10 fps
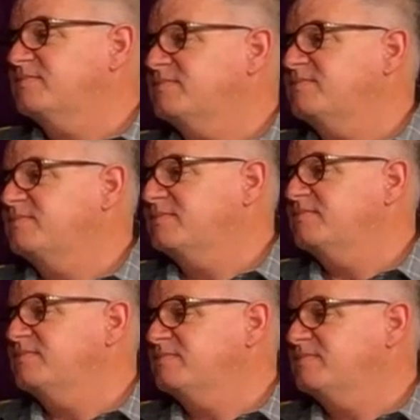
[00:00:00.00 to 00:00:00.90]

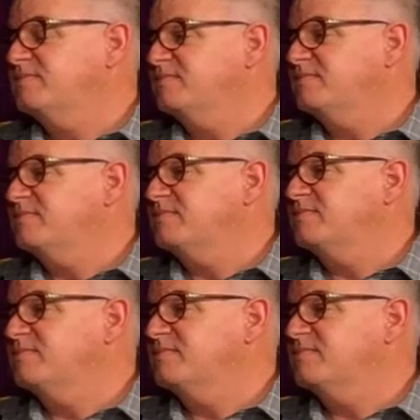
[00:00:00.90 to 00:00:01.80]

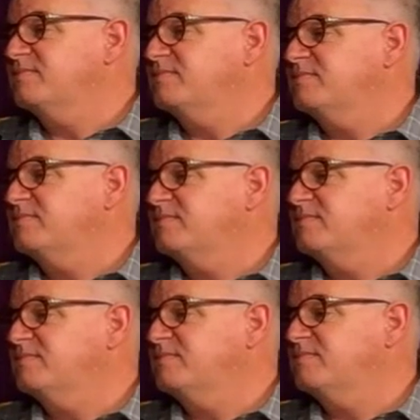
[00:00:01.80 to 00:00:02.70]

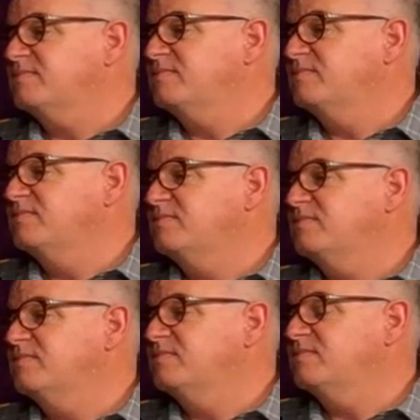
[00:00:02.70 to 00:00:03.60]

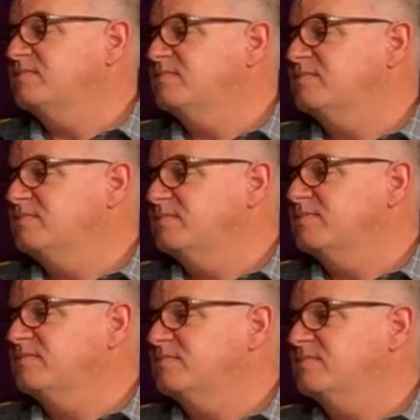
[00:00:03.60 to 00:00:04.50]

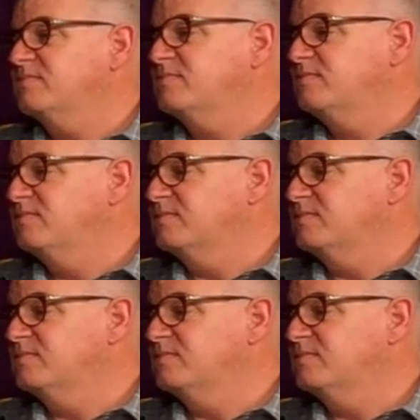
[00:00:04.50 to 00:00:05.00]
(silent)